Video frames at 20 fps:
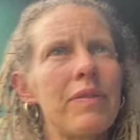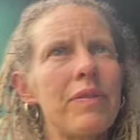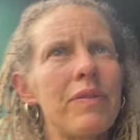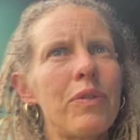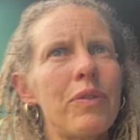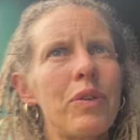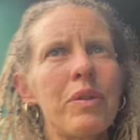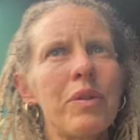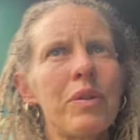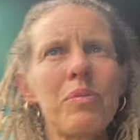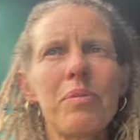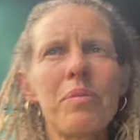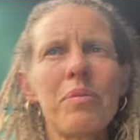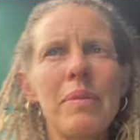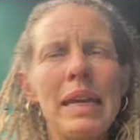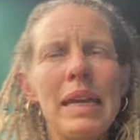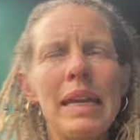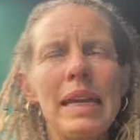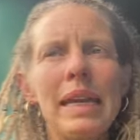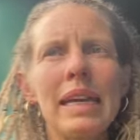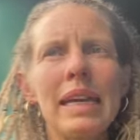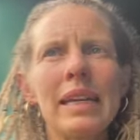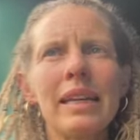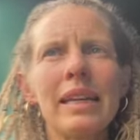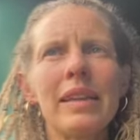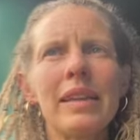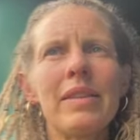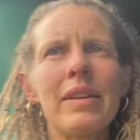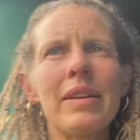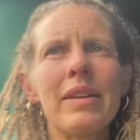for me,
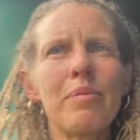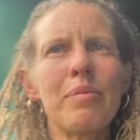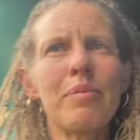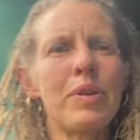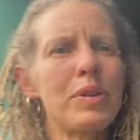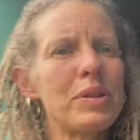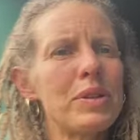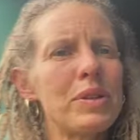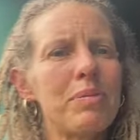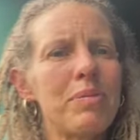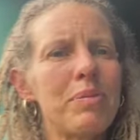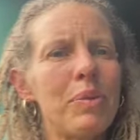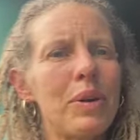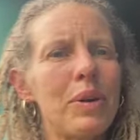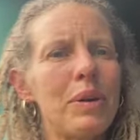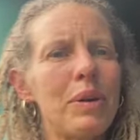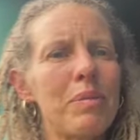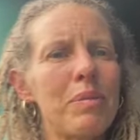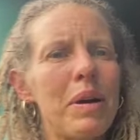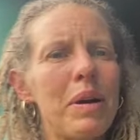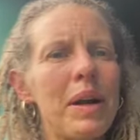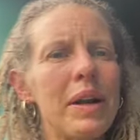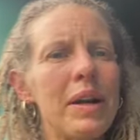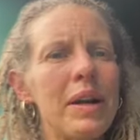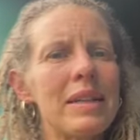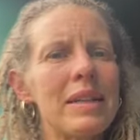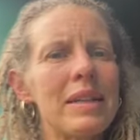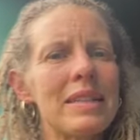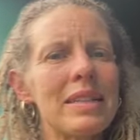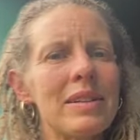the most important part
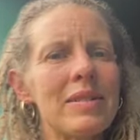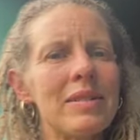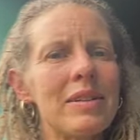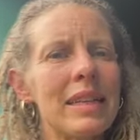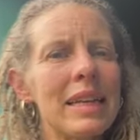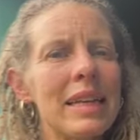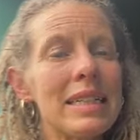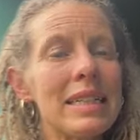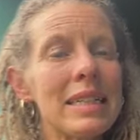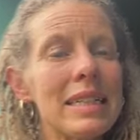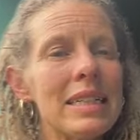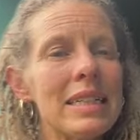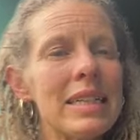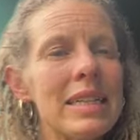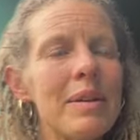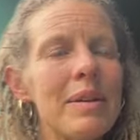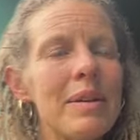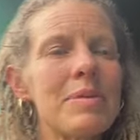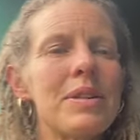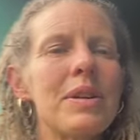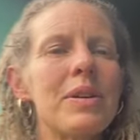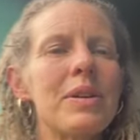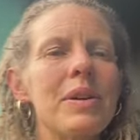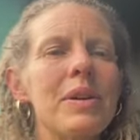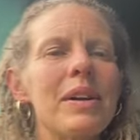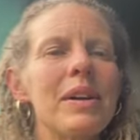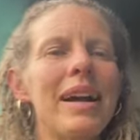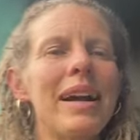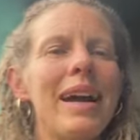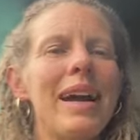is the relationship. So
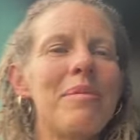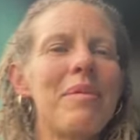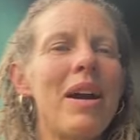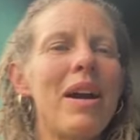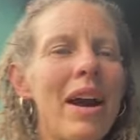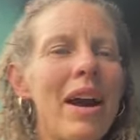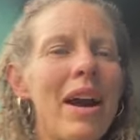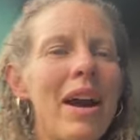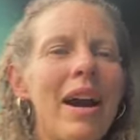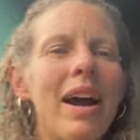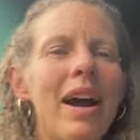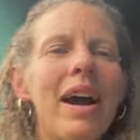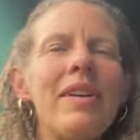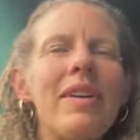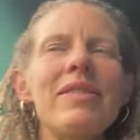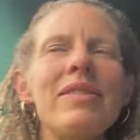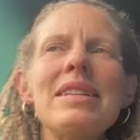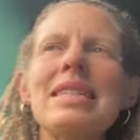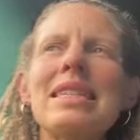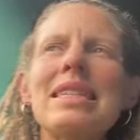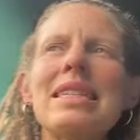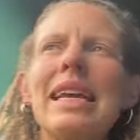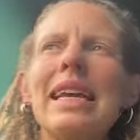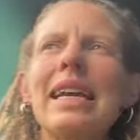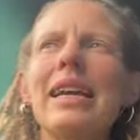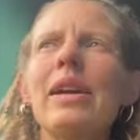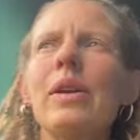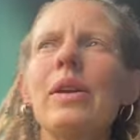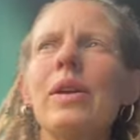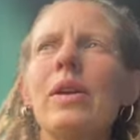I'm harvesting,
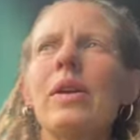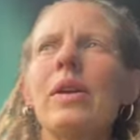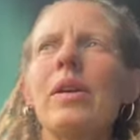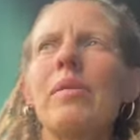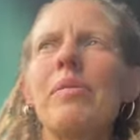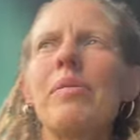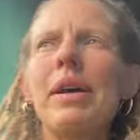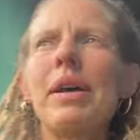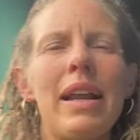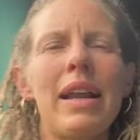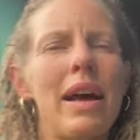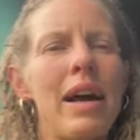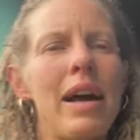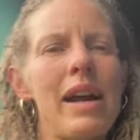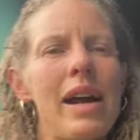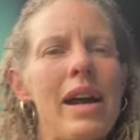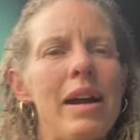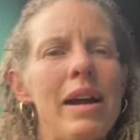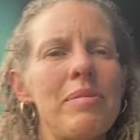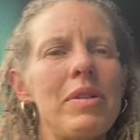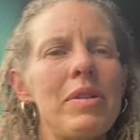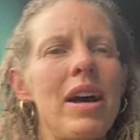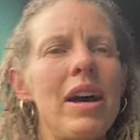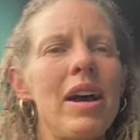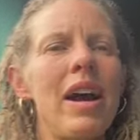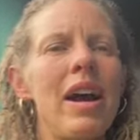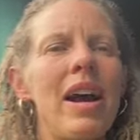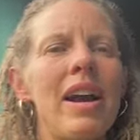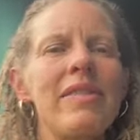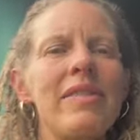but I'm
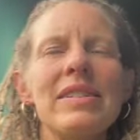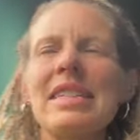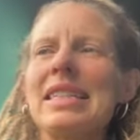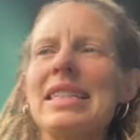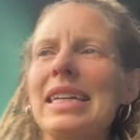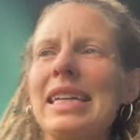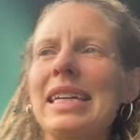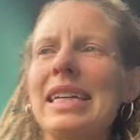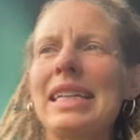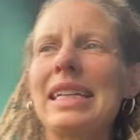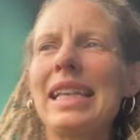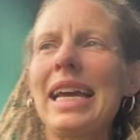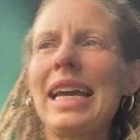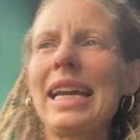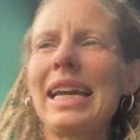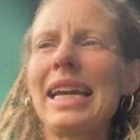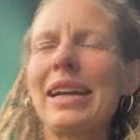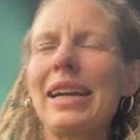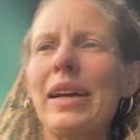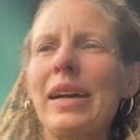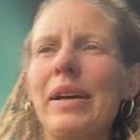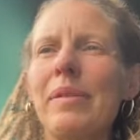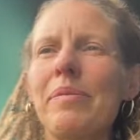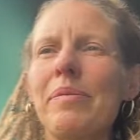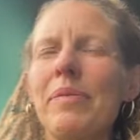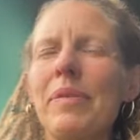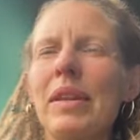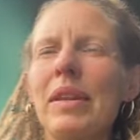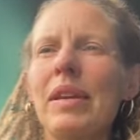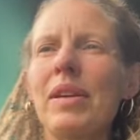not harvesting like
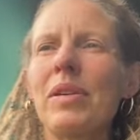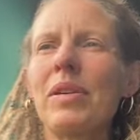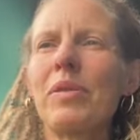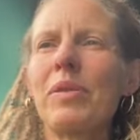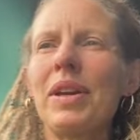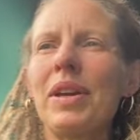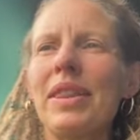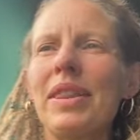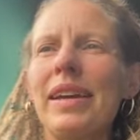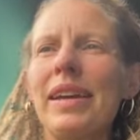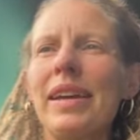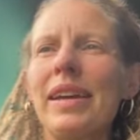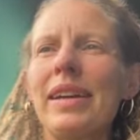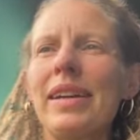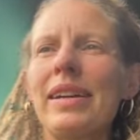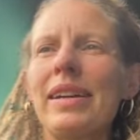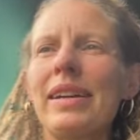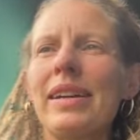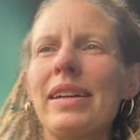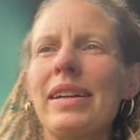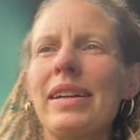with a